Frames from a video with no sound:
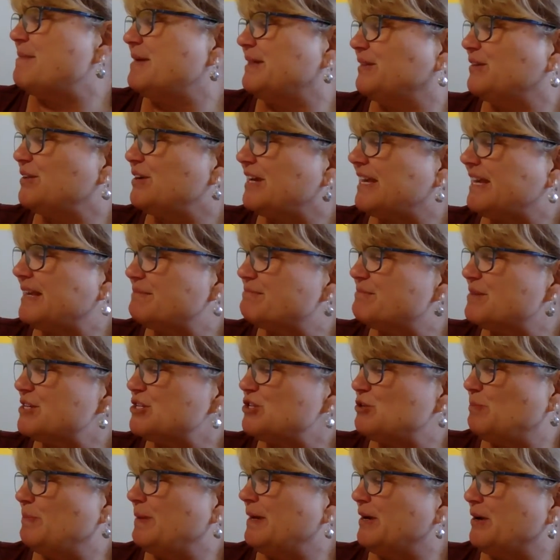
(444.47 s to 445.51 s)
and looking
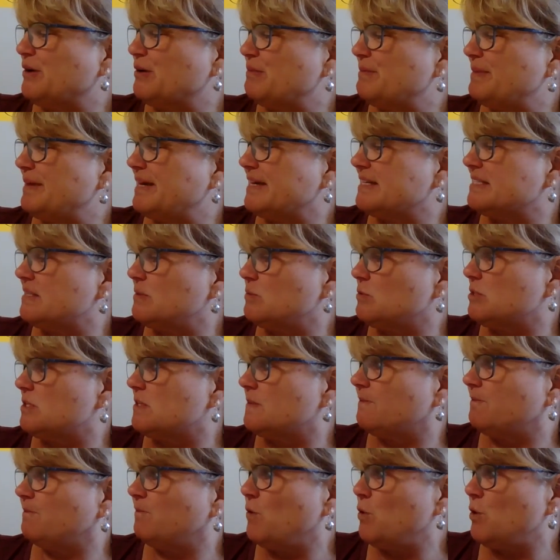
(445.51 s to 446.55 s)
much bigger because it
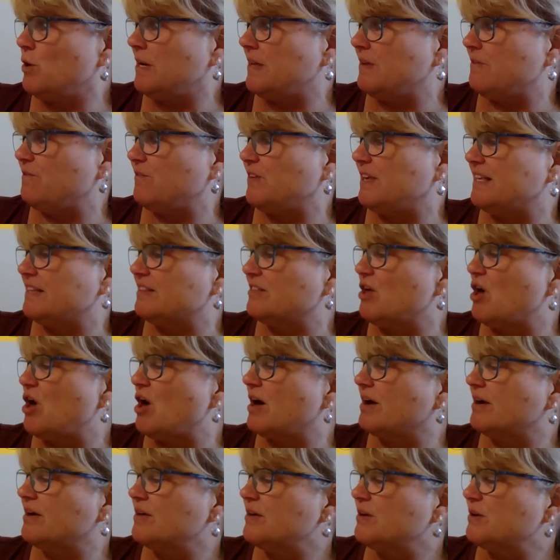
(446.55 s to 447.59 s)
was 40 feet
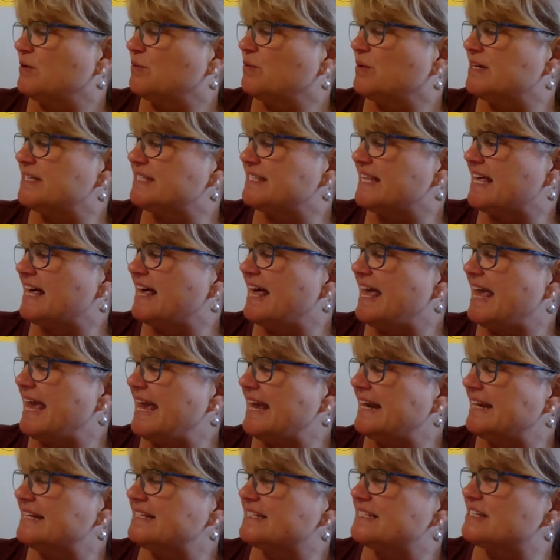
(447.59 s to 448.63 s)
long was the
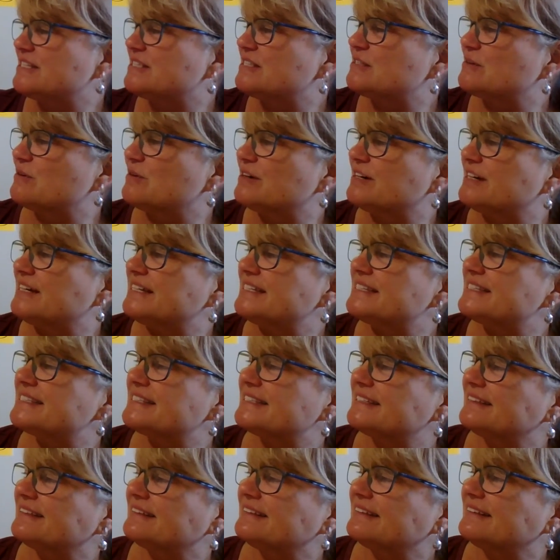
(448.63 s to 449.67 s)
Anatosaurus.
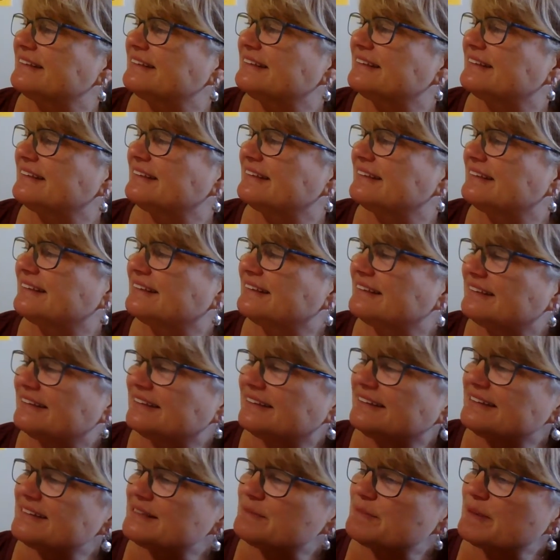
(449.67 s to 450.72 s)

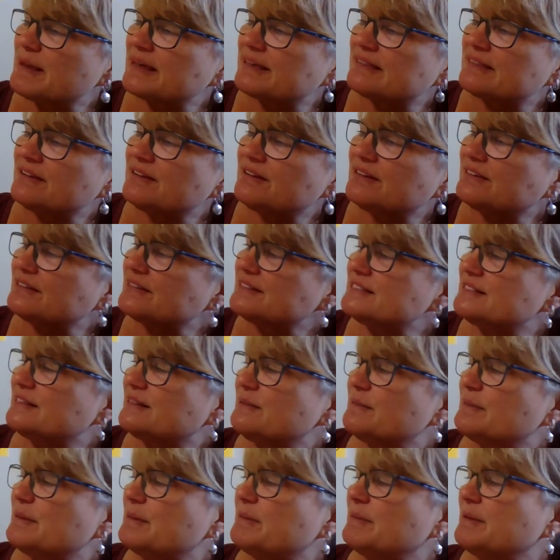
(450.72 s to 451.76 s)
He's back there. He looks a
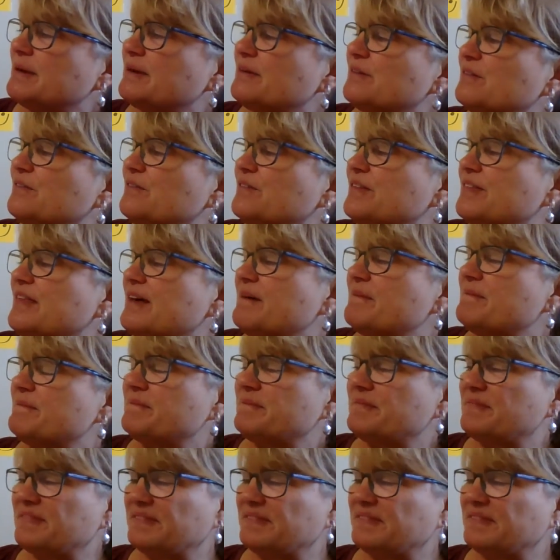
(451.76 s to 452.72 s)
little bit bigger for them.